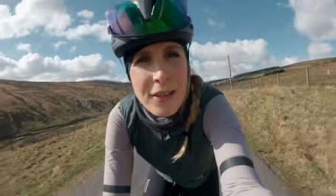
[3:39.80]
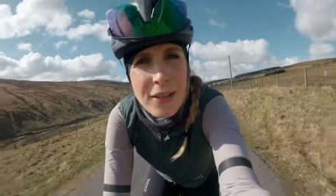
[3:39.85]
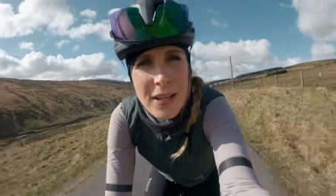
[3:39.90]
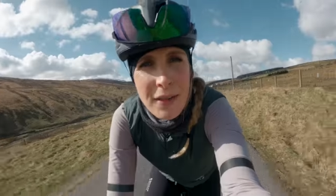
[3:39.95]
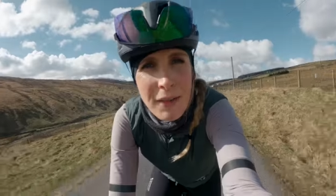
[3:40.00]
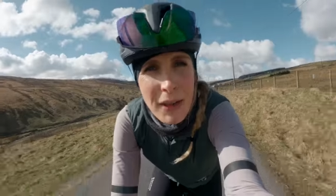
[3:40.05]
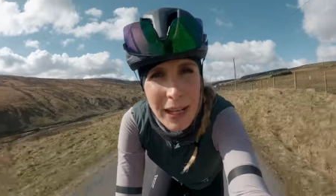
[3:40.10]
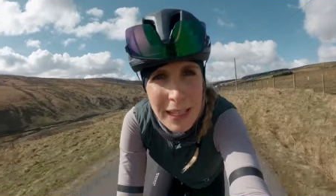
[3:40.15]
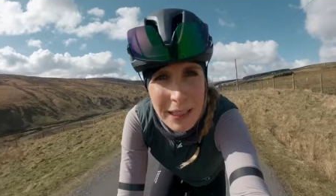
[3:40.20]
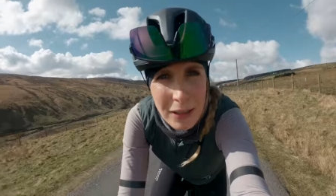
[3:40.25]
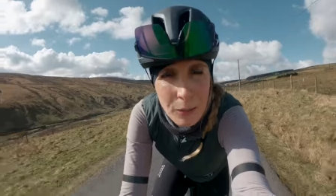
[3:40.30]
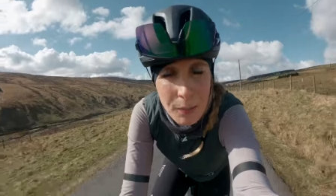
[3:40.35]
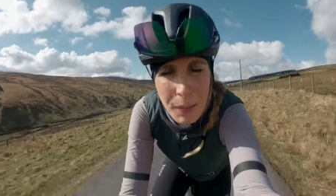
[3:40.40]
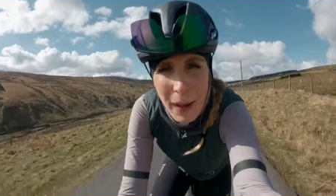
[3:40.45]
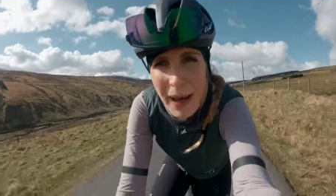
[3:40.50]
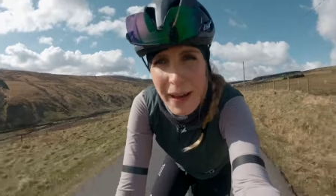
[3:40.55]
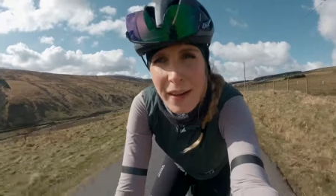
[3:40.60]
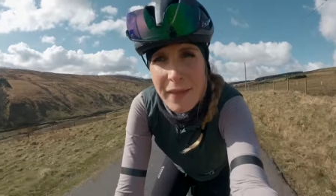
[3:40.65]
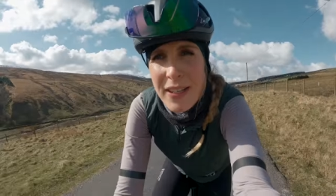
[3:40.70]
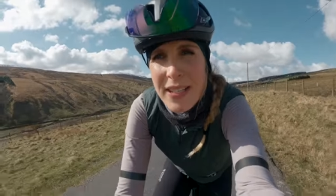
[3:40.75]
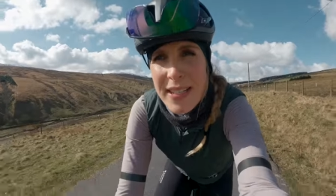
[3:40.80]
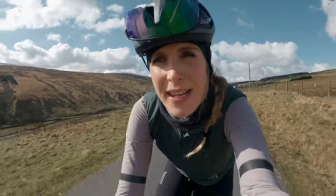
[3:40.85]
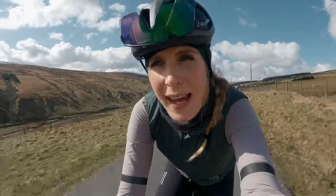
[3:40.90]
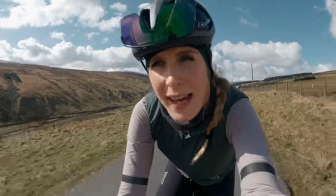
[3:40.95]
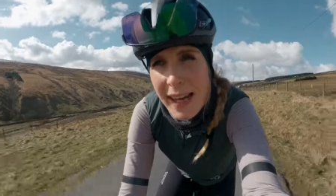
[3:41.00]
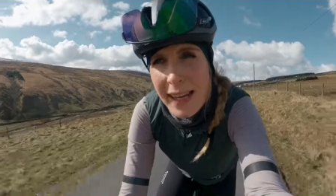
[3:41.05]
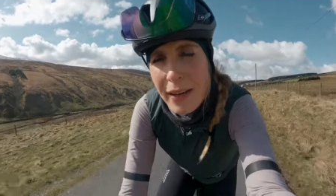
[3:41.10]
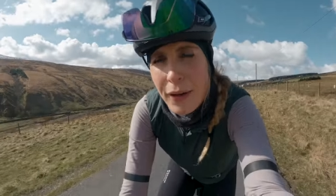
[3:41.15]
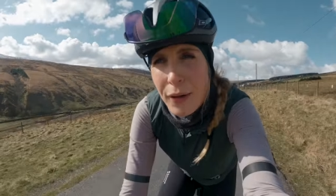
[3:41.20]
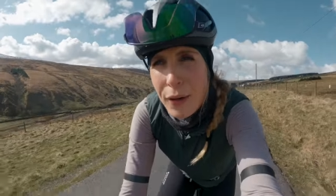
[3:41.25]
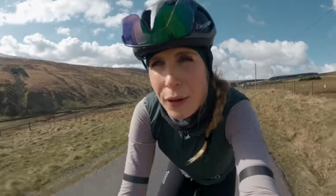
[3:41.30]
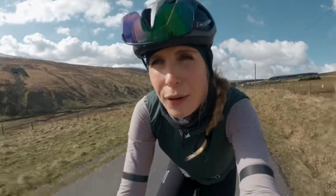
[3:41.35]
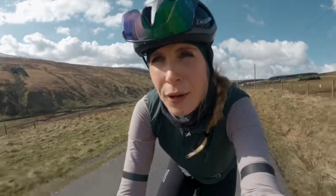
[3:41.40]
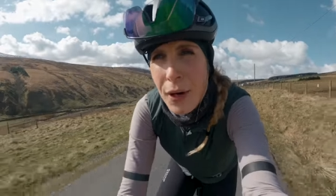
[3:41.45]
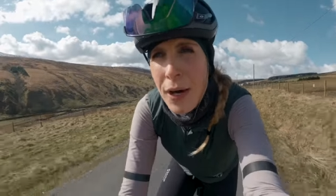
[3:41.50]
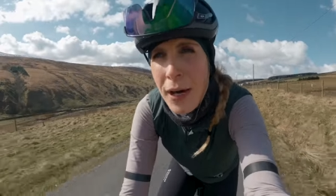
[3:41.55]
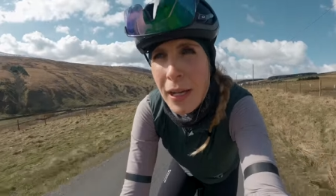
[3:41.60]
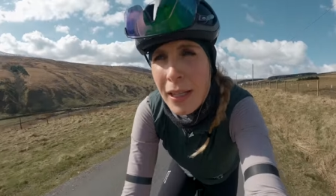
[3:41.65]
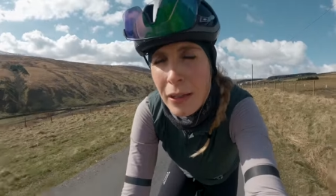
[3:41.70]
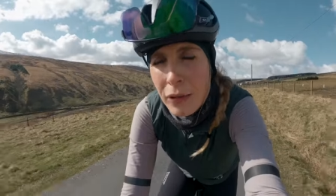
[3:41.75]
Just have like a little bite of a day or
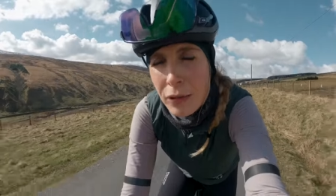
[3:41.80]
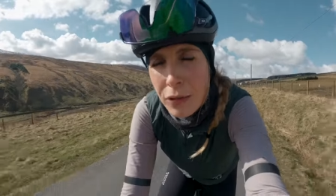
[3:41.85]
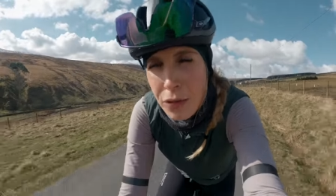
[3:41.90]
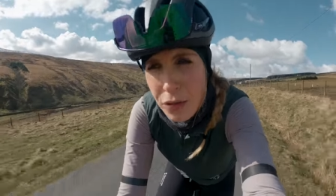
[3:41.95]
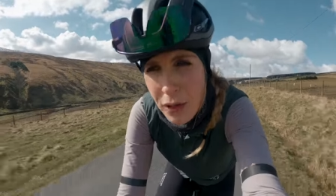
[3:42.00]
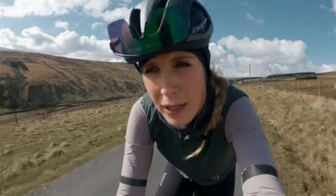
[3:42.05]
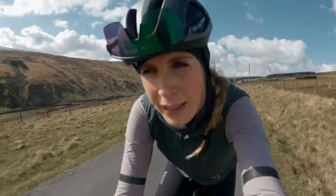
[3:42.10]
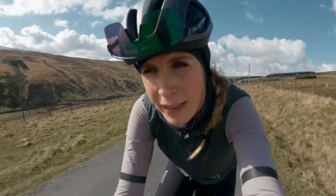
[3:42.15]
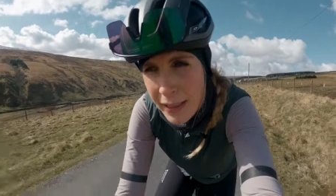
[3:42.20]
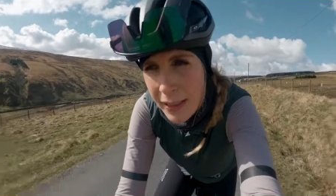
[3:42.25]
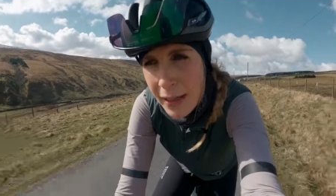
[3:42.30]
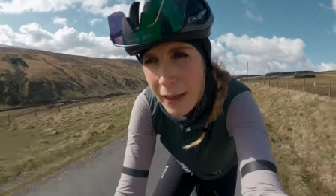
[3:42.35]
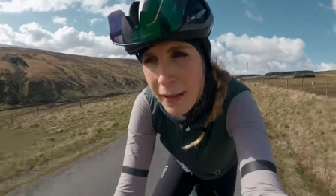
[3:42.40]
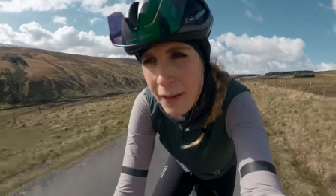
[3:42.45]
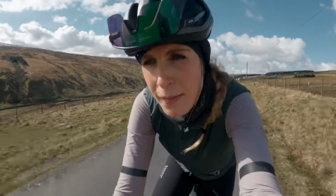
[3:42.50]
a little drink.